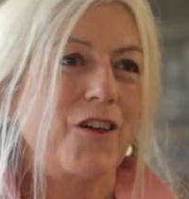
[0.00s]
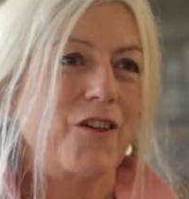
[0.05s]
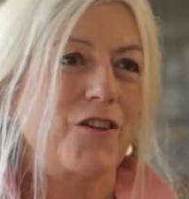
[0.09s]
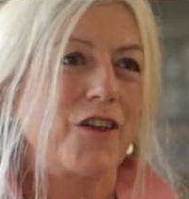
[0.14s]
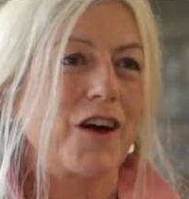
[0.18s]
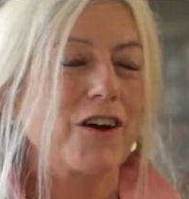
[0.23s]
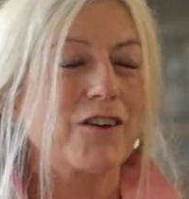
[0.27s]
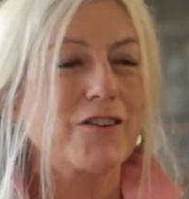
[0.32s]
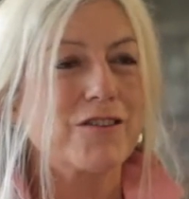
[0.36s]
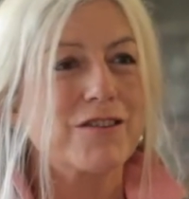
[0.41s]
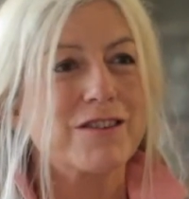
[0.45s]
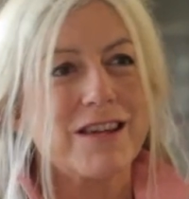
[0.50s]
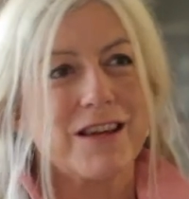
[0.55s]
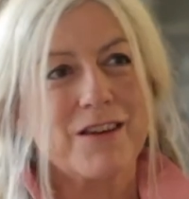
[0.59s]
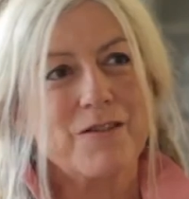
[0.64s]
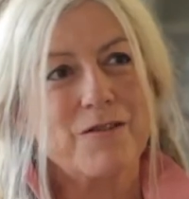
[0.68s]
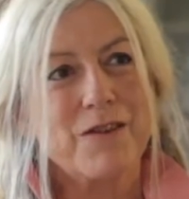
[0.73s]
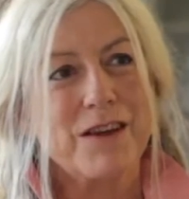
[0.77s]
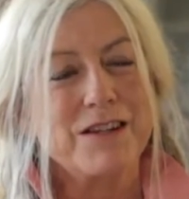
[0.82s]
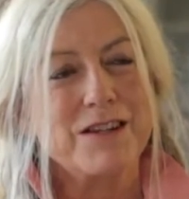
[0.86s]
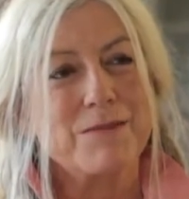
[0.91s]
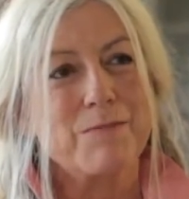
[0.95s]
Those
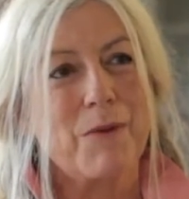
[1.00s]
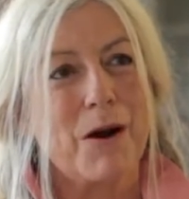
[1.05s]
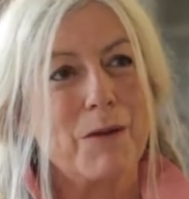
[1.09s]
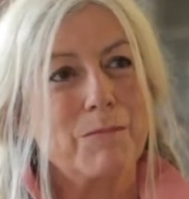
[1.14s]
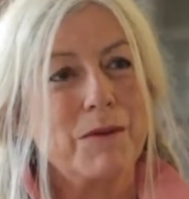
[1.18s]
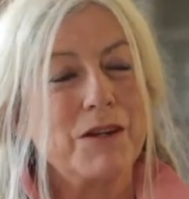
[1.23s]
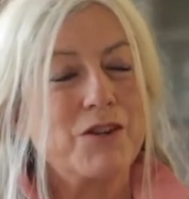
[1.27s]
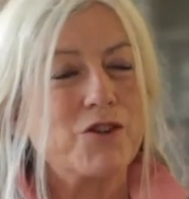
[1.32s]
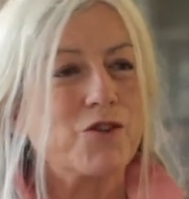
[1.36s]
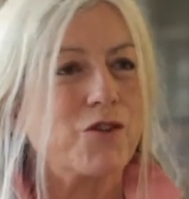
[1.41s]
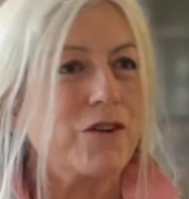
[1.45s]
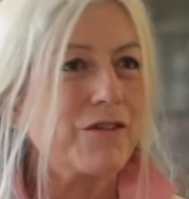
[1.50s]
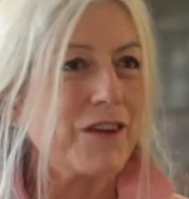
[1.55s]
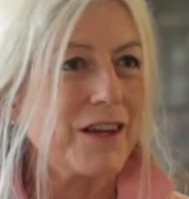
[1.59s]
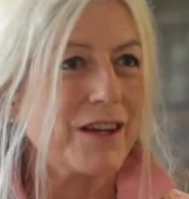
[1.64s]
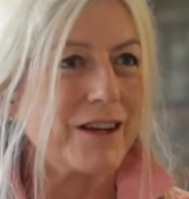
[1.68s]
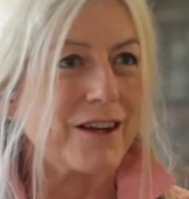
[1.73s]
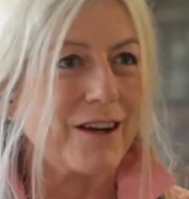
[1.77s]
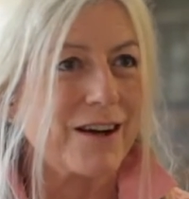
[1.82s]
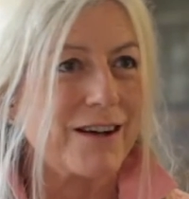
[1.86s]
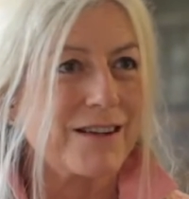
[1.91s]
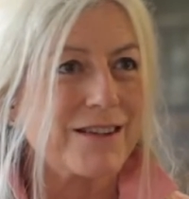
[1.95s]
events might be trivia
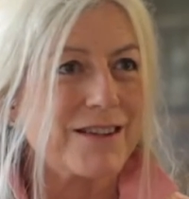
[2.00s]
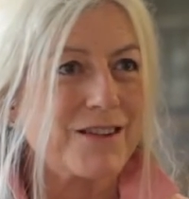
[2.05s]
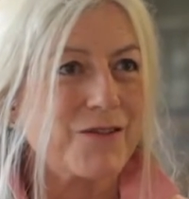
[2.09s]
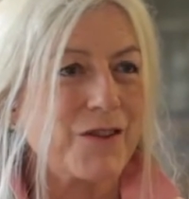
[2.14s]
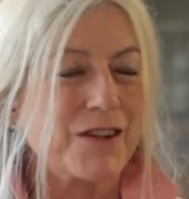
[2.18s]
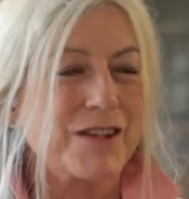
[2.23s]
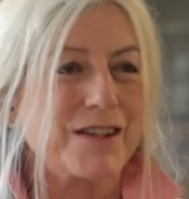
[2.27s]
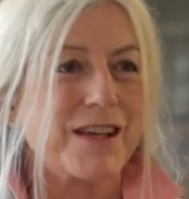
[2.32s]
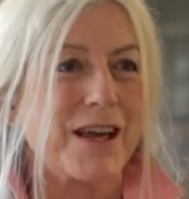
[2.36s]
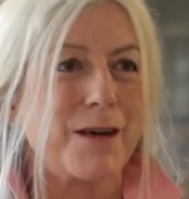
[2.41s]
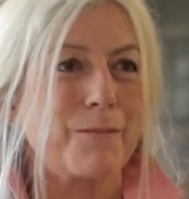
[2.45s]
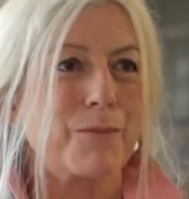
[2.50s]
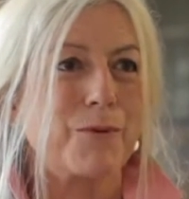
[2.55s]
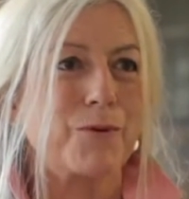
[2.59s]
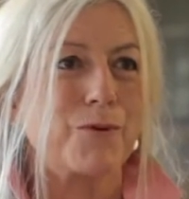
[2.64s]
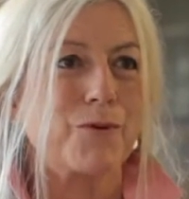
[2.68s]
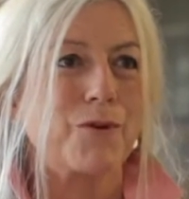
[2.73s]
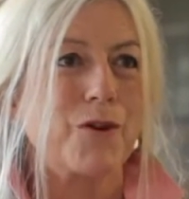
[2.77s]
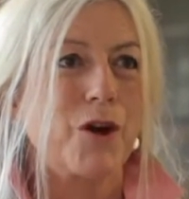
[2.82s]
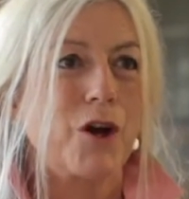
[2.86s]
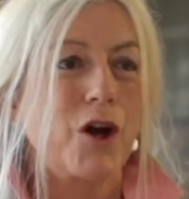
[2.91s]
nights, for example.